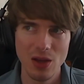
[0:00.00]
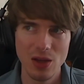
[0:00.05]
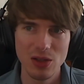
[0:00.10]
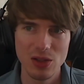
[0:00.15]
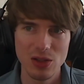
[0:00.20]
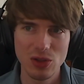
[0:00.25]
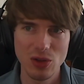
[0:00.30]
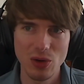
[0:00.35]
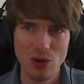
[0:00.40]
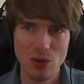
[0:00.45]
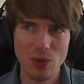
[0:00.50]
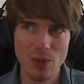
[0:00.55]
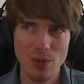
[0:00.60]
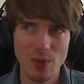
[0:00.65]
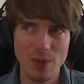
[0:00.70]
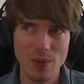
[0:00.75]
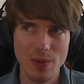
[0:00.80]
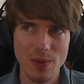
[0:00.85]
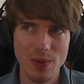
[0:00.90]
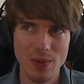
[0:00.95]

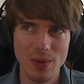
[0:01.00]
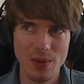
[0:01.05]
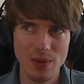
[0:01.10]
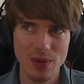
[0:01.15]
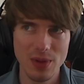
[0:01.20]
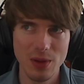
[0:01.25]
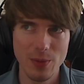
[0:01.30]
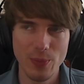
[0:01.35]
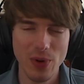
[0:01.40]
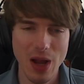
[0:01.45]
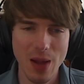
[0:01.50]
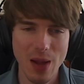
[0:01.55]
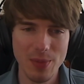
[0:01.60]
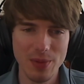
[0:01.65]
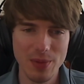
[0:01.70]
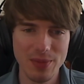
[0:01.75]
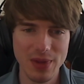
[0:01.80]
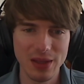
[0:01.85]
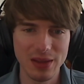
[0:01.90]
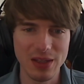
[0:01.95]
So the
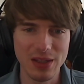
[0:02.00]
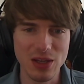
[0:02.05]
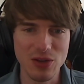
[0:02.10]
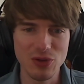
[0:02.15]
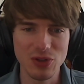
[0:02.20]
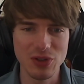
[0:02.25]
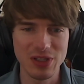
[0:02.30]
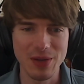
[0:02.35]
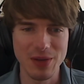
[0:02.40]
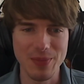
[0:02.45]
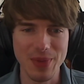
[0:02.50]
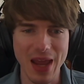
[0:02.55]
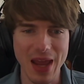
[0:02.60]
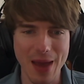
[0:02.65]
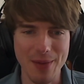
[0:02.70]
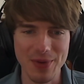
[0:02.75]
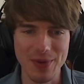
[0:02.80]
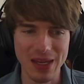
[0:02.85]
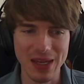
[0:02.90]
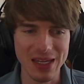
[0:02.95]
problem that the users have been
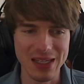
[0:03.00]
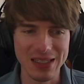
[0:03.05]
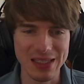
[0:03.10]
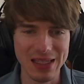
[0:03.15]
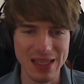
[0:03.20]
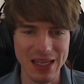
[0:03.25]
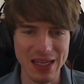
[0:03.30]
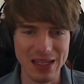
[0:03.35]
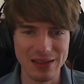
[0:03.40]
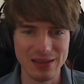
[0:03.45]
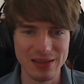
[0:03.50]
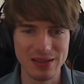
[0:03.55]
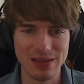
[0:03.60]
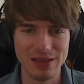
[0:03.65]
having is that